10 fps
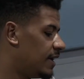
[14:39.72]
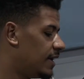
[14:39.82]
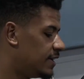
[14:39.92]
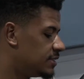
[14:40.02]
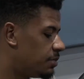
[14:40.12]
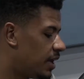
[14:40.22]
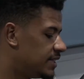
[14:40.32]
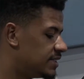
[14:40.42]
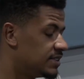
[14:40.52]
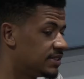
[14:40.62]
his
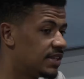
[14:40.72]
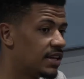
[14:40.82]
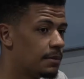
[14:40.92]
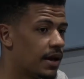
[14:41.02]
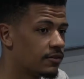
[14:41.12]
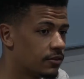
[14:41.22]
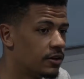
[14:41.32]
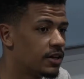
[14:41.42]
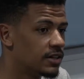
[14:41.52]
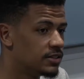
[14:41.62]
place as a centre back
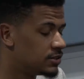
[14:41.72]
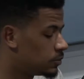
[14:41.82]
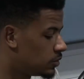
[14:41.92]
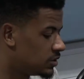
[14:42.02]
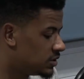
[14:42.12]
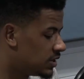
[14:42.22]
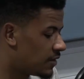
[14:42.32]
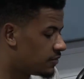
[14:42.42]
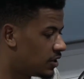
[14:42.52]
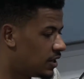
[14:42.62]
for England would
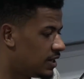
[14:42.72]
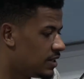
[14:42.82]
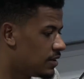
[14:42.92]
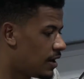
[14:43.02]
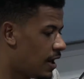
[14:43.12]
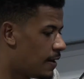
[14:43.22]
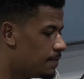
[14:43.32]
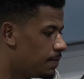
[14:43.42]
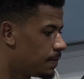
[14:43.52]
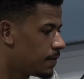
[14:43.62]
definitely
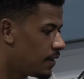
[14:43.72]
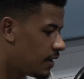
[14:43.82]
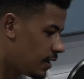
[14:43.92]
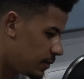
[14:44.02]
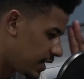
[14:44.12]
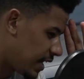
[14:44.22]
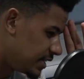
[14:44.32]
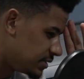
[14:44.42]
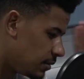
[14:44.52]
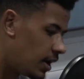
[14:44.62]
it would get
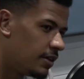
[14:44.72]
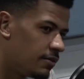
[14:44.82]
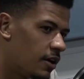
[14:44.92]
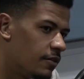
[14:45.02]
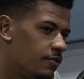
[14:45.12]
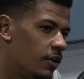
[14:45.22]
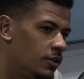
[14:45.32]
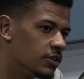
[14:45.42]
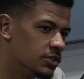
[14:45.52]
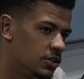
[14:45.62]
his mind very
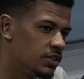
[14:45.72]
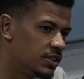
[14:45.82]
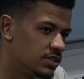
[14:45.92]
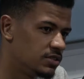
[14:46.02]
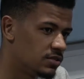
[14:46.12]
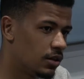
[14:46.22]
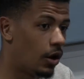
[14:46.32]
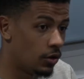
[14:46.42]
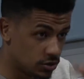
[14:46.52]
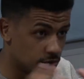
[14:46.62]
focused on his
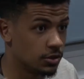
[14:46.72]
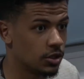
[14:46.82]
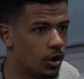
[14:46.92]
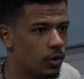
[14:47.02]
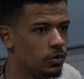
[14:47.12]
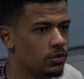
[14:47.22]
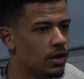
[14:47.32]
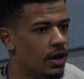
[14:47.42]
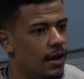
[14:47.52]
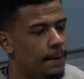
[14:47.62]
ultimate goal,
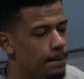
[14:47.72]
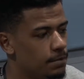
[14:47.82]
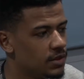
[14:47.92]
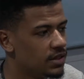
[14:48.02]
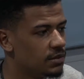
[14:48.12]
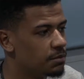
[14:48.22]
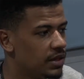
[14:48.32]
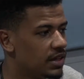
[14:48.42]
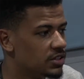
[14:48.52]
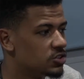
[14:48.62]

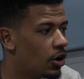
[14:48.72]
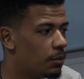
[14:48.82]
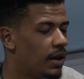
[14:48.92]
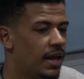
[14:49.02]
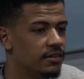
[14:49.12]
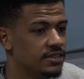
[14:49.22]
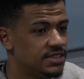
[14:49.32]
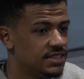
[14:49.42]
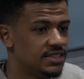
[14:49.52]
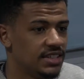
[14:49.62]
being a top player at
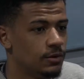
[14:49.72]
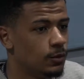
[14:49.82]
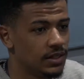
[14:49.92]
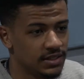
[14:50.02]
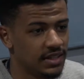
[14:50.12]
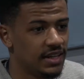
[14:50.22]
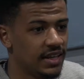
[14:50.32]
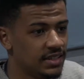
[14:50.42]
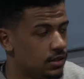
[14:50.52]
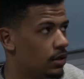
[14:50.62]
City, winning the
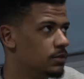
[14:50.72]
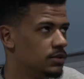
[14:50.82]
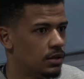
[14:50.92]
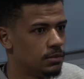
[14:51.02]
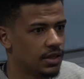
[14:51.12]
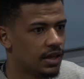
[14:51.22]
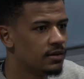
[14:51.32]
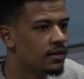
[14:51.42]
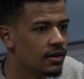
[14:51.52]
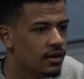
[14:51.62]
league time and time
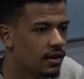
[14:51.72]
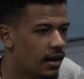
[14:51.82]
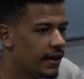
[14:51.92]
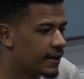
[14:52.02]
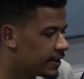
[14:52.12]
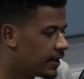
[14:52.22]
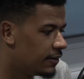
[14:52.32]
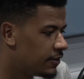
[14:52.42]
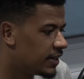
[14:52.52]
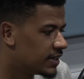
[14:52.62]
again. Like,
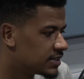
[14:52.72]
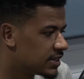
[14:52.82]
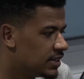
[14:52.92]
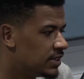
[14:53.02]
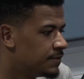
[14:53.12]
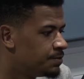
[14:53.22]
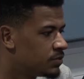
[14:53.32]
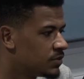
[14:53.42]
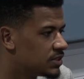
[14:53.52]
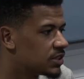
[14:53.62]
I think it's gonna
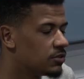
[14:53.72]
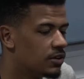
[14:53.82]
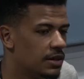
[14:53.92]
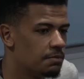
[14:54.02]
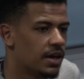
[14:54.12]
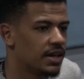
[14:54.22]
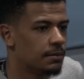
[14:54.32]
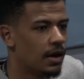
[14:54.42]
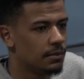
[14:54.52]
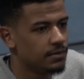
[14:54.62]
really pick
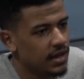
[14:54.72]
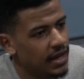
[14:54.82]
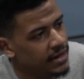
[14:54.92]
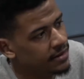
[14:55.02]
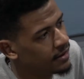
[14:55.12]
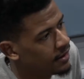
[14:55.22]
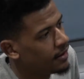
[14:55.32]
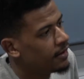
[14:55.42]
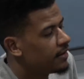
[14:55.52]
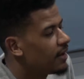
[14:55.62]
him up, and
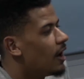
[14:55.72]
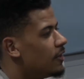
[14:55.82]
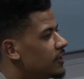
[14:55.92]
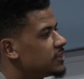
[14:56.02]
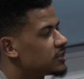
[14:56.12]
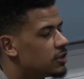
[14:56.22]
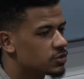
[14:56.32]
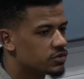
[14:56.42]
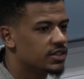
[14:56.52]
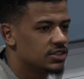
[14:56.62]
yeah, I think
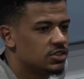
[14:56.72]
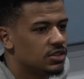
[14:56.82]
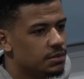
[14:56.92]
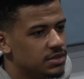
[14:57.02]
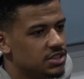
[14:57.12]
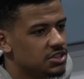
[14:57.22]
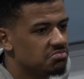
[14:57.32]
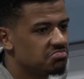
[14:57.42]
Stones would really suit that position.